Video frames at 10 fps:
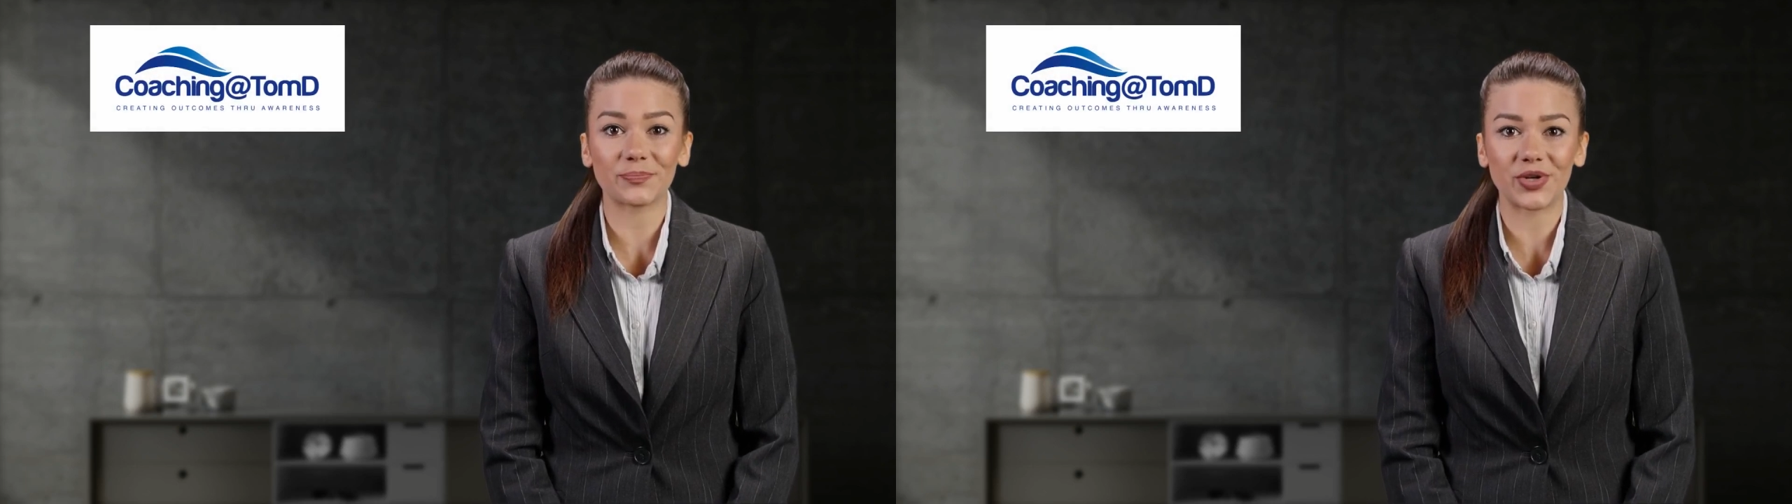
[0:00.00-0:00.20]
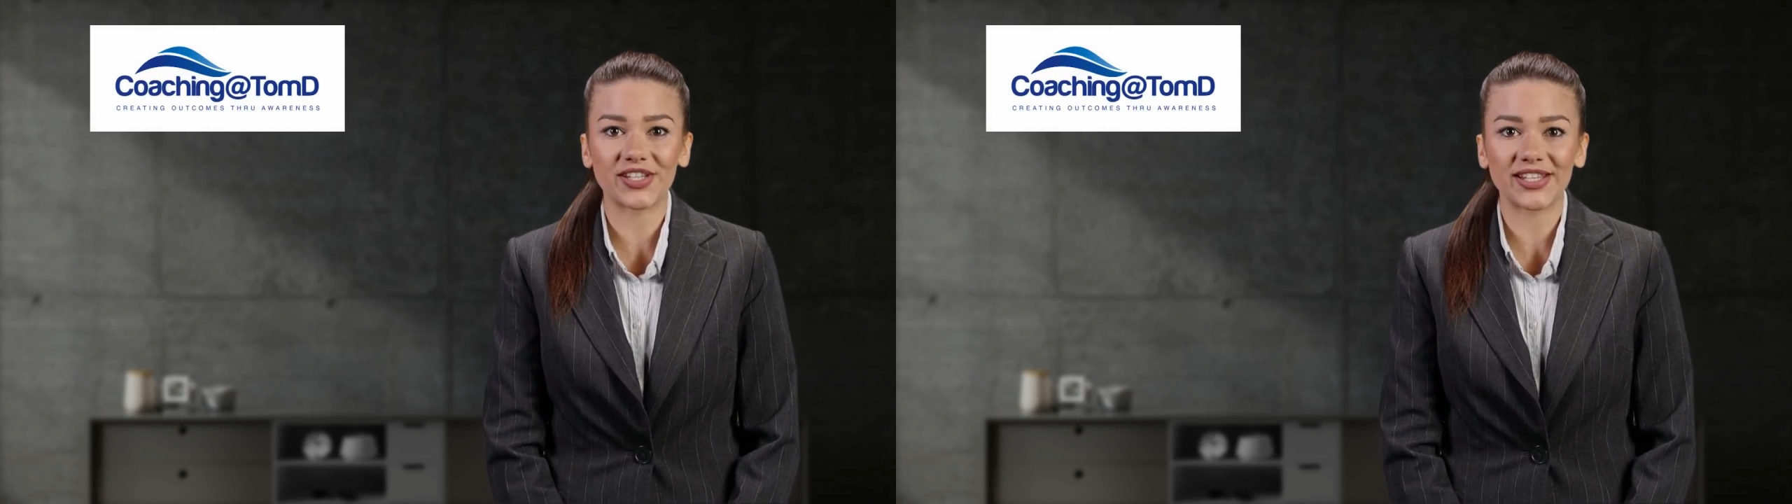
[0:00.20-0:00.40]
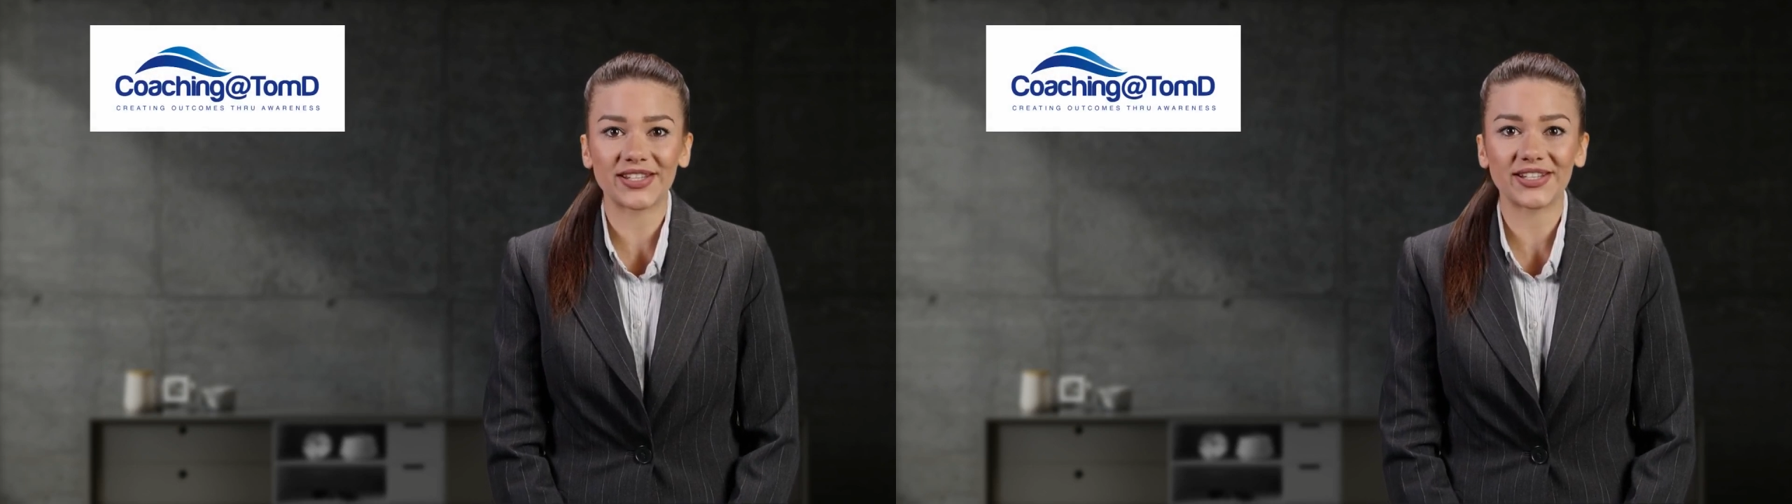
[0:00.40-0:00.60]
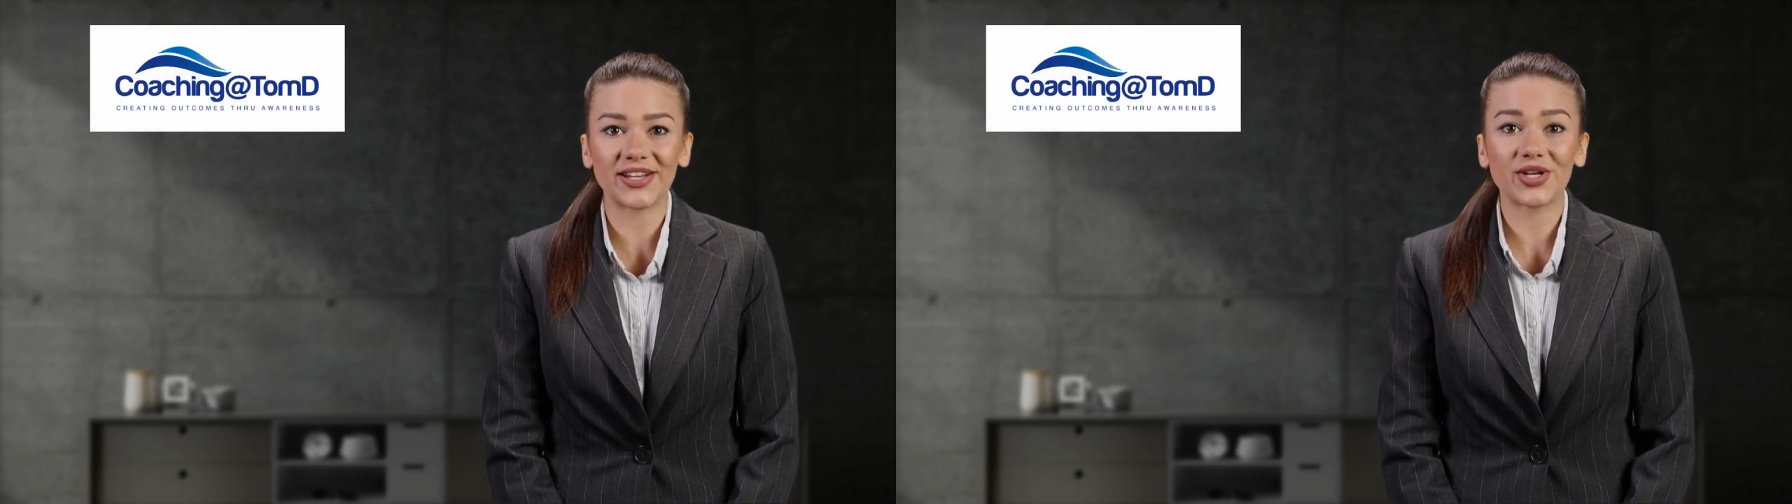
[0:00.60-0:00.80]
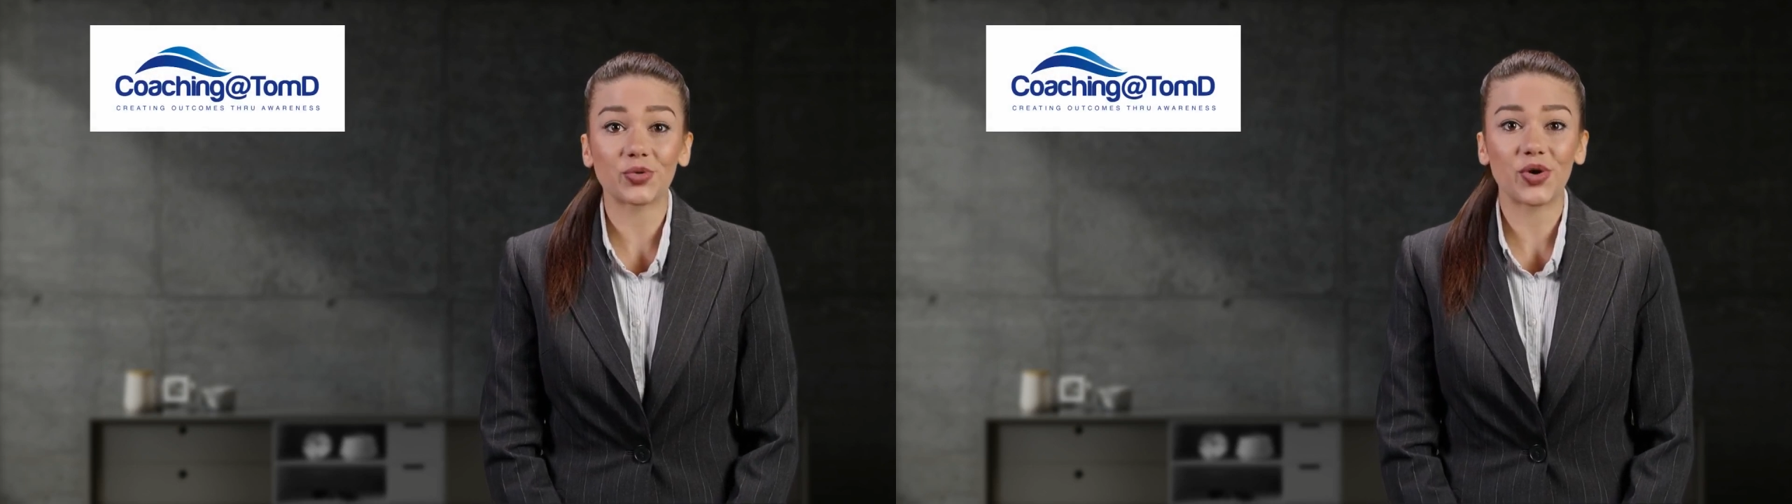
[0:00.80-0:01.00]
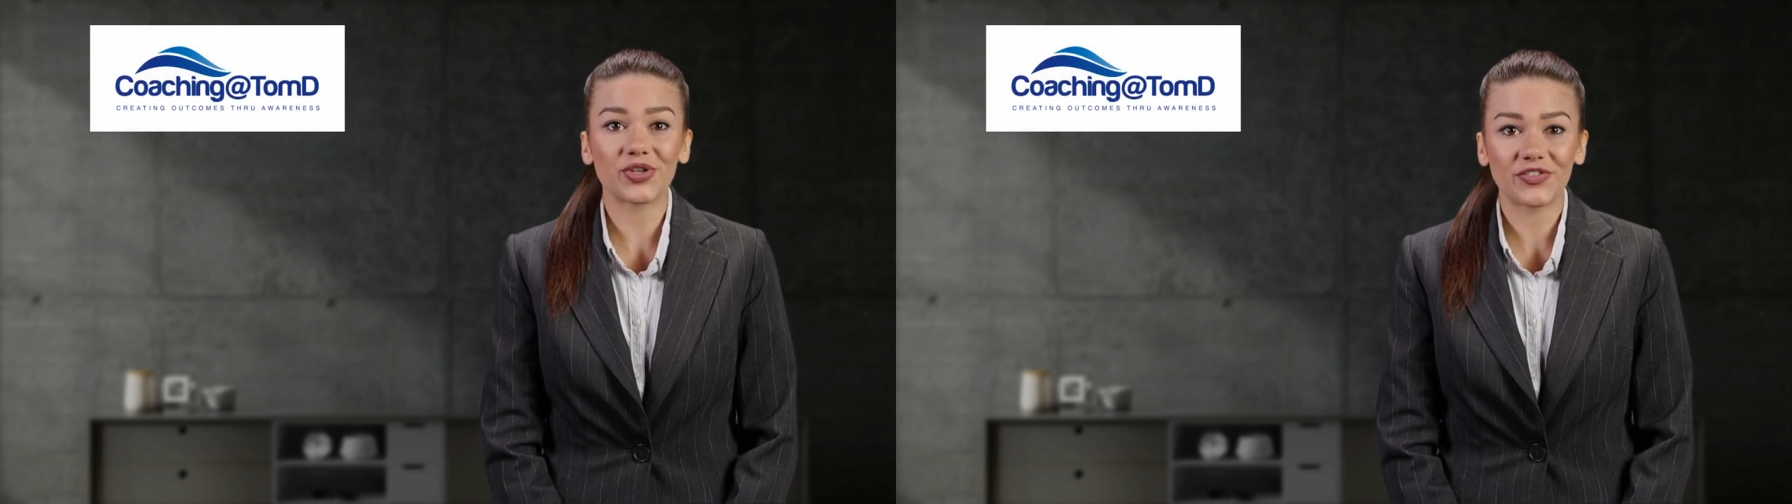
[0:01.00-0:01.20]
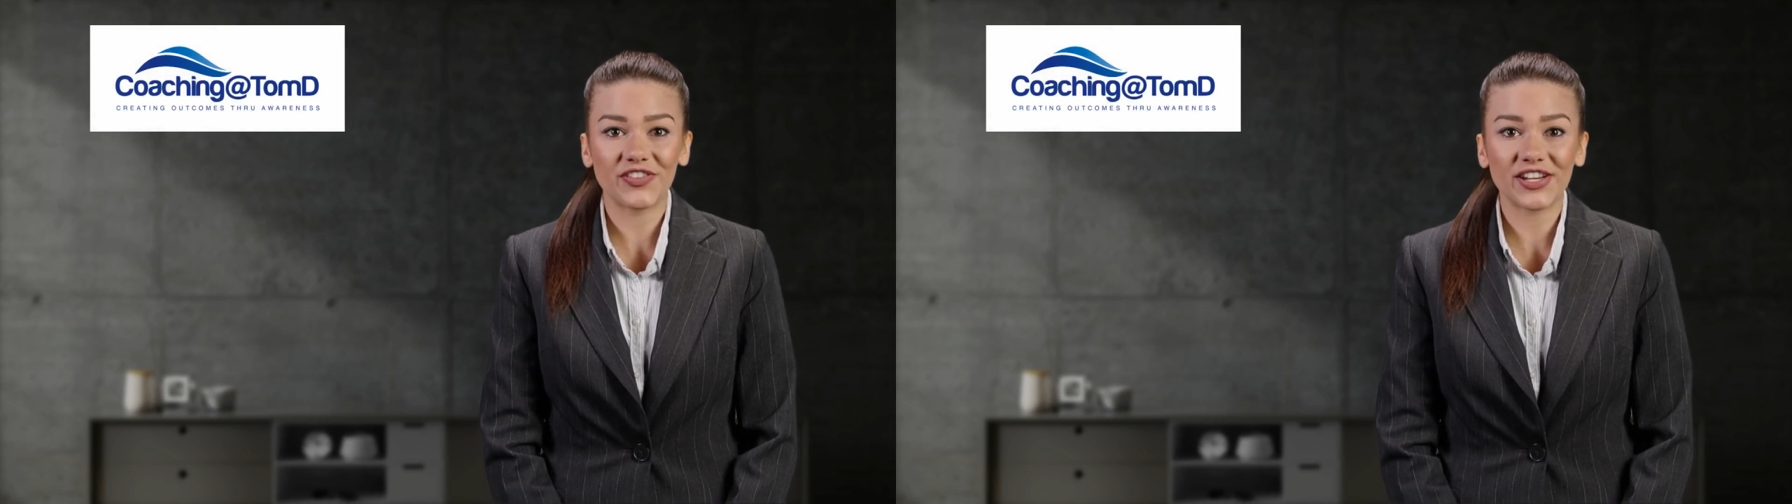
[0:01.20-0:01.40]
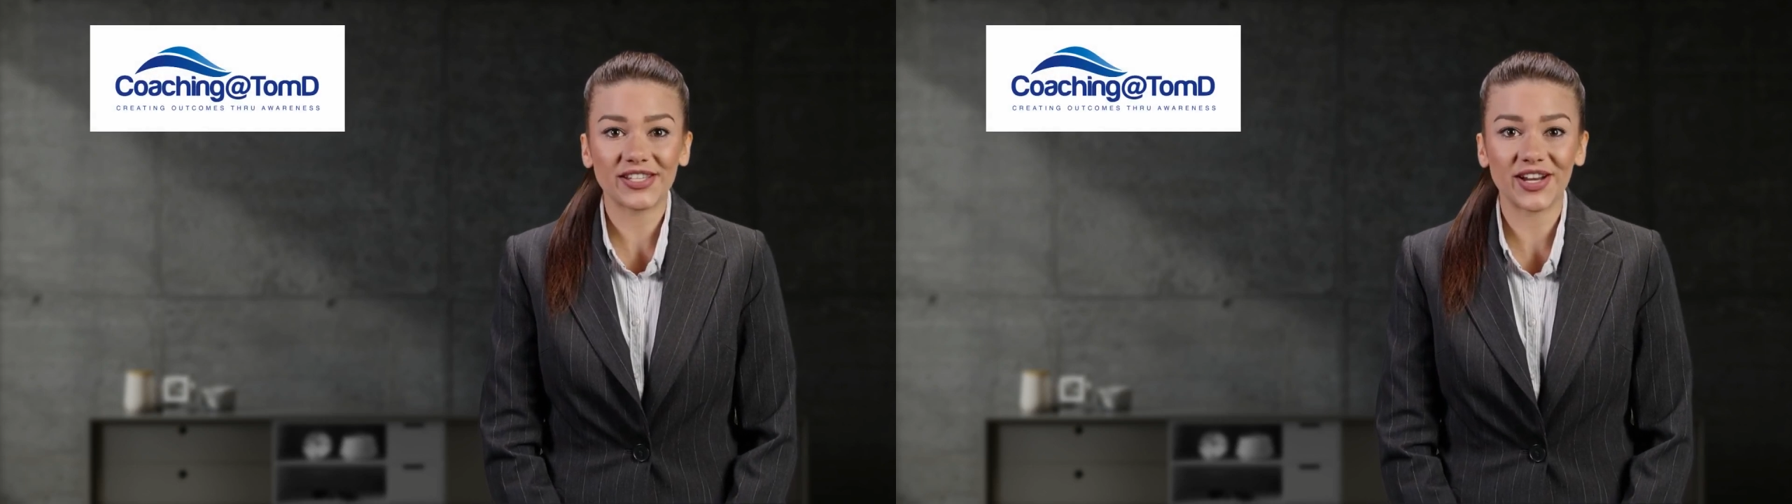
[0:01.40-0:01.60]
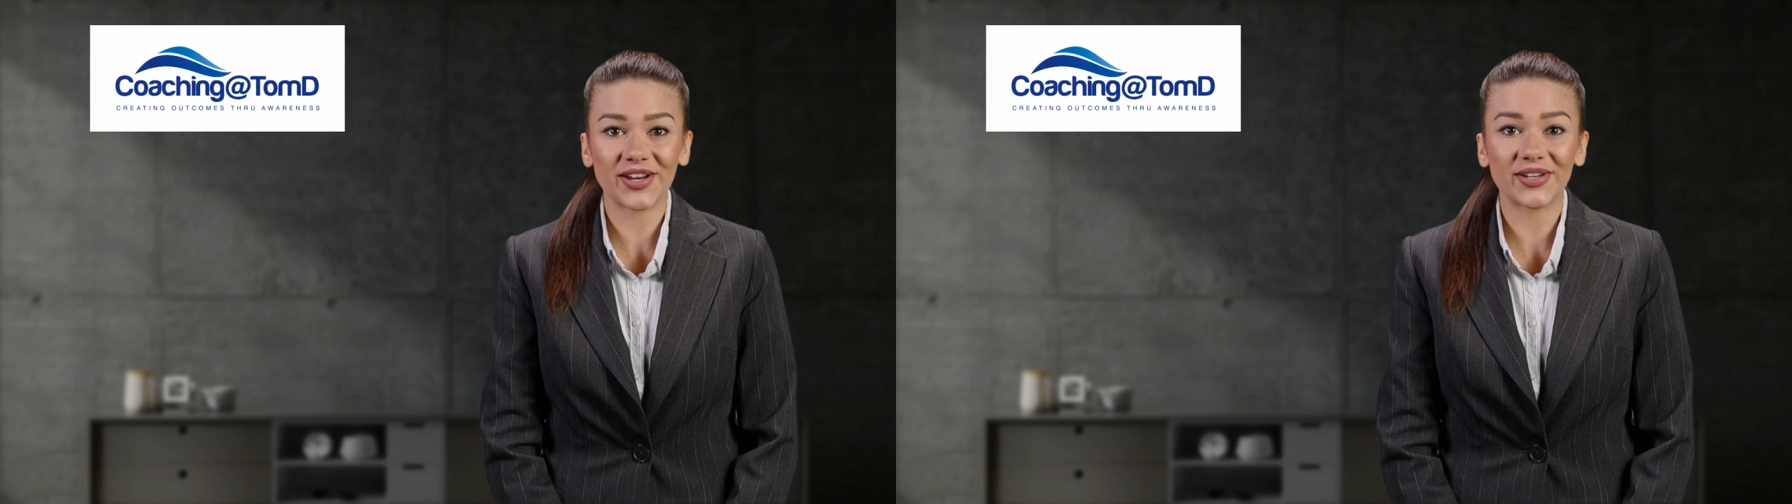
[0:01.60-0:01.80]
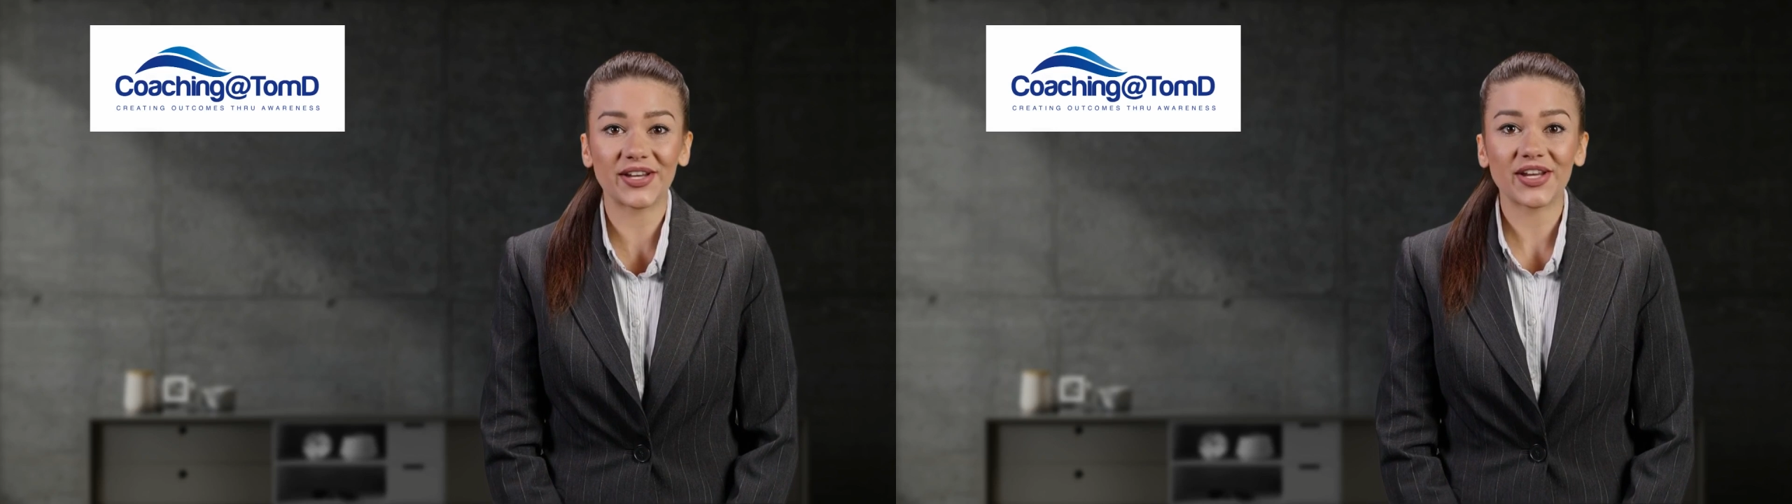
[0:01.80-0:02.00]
present, where your feet are.